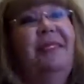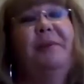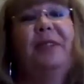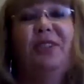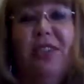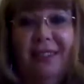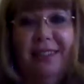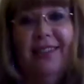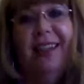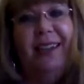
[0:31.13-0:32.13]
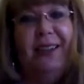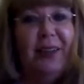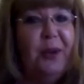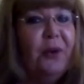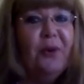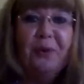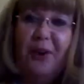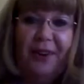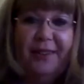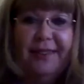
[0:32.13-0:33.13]
I'm going to gently say that you are
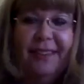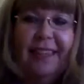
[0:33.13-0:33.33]
wrong.